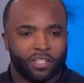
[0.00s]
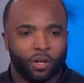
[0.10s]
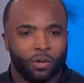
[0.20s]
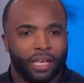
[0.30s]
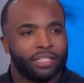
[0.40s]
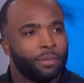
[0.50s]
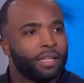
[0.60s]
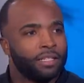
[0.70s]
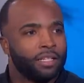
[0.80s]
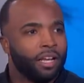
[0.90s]
So it's
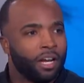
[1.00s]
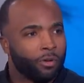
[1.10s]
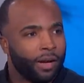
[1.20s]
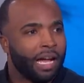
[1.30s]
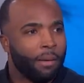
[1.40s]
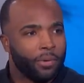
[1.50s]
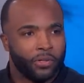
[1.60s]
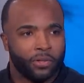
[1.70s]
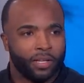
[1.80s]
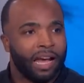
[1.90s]
been a great opportunity.